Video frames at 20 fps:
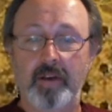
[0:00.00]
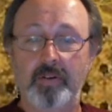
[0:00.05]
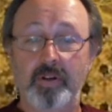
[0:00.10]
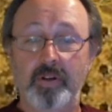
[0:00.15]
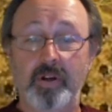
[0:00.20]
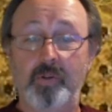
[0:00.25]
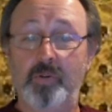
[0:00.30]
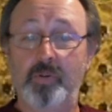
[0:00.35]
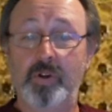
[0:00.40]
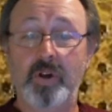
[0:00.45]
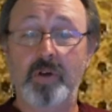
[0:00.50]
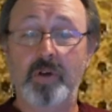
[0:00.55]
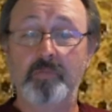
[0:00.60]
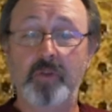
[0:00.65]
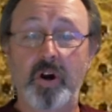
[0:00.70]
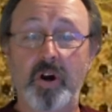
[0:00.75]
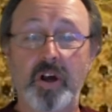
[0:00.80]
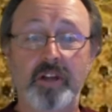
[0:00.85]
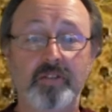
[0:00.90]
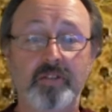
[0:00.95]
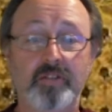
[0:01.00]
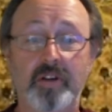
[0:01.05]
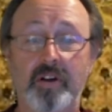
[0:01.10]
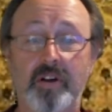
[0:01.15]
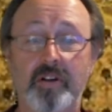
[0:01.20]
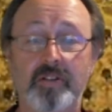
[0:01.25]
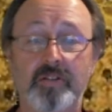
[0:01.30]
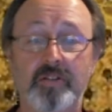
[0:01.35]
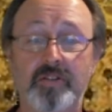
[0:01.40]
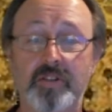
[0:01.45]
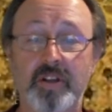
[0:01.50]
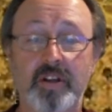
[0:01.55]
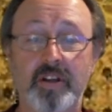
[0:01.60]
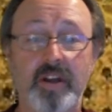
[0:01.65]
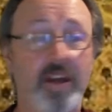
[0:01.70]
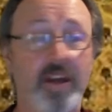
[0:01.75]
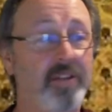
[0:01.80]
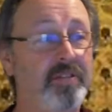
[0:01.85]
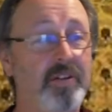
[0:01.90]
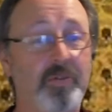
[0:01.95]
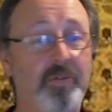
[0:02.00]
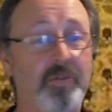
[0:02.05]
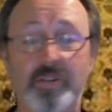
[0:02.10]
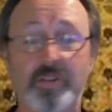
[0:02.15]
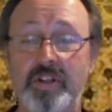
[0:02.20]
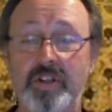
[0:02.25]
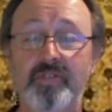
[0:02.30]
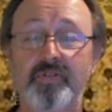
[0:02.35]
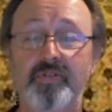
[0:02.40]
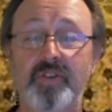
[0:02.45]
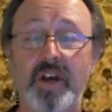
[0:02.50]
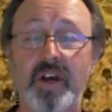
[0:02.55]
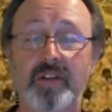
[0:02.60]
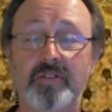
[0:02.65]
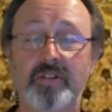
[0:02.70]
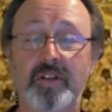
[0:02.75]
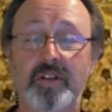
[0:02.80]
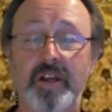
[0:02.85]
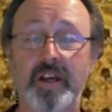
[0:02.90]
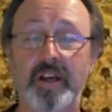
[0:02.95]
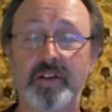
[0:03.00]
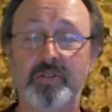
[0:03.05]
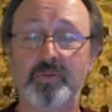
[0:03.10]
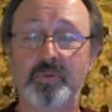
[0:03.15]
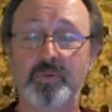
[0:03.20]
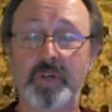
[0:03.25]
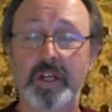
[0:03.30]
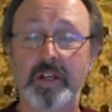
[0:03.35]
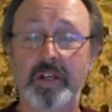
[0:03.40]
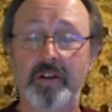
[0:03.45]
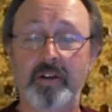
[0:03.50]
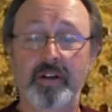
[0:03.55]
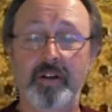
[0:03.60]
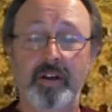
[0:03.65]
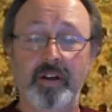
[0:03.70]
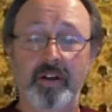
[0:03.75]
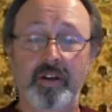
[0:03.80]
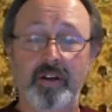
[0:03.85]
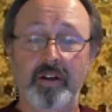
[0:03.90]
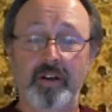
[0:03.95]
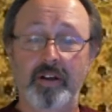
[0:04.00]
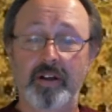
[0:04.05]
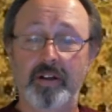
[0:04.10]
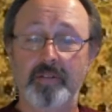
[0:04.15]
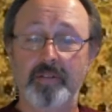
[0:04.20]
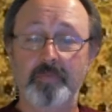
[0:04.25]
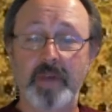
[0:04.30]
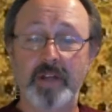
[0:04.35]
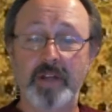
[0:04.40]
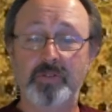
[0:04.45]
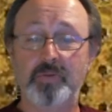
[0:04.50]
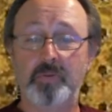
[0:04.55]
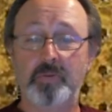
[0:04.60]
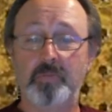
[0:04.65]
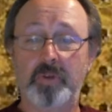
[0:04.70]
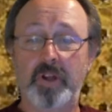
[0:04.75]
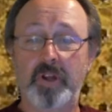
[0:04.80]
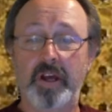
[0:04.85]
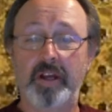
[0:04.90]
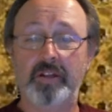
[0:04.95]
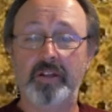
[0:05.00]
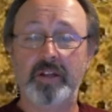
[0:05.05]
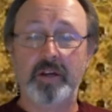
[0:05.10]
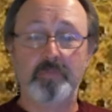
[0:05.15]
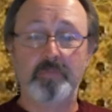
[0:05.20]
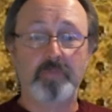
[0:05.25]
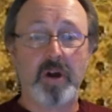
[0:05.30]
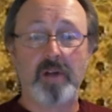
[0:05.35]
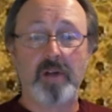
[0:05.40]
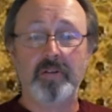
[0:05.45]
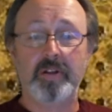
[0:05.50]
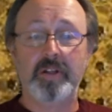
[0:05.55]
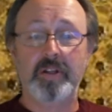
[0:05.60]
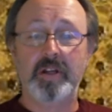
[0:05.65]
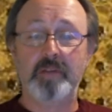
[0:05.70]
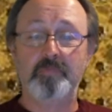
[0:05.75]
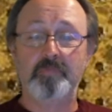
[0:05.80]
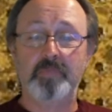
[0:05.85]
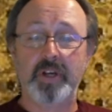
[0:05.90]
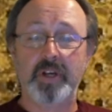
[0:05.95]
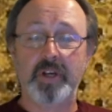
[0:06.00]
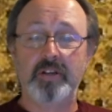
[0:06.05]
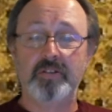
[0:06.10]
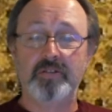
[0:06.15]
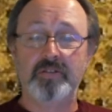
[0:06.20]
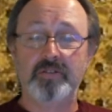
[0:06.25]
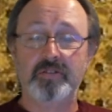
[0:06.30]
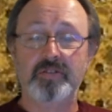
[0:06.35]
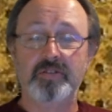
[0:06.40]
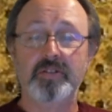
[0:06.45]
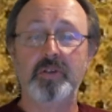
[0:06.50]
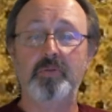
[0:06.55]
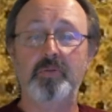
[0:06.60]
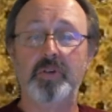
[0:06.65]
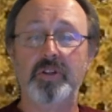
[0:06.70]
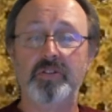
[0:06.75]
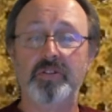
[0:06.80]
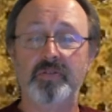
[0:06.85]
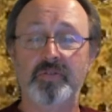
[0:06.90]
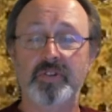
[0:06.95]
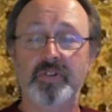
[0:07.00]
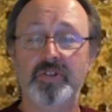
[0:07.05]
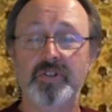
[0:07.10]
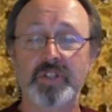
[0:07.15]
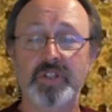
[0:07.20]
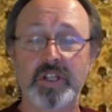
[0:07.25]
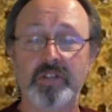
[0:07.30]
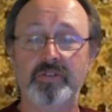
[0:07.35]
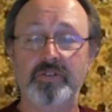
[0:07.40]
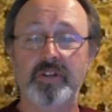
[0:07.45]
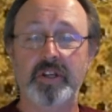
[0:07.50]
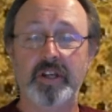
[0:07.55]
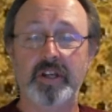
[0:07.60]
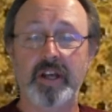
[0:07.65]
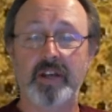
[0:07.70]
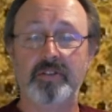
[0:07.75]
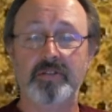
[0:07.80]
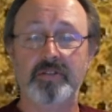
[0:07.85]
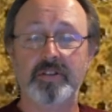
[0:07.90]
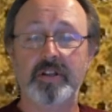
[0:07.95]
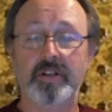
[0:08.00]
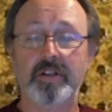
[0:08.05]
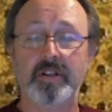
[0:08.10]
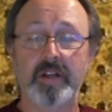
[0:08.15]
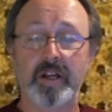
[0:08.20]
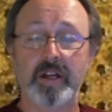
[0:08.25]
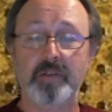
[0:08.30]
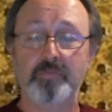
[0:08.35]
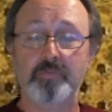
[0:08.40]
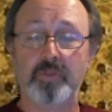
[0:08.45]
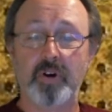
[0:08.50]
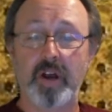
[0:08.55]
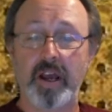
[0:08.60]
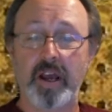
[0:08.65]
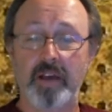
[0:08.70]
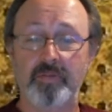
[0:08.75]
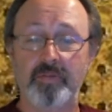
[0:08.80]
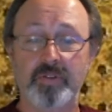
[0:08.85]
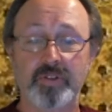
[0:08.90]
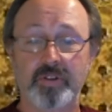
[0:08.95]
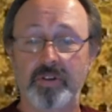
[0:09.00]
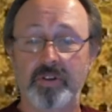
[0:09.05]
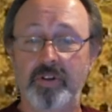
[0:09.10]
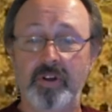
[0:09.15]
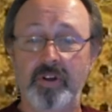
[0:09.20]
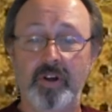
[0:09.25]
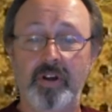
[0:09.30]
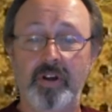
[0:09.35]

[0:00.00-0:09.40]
with our minds on SOT Fest last week, Mets were playing probably their biggest series of the season against the Atlanta Braves.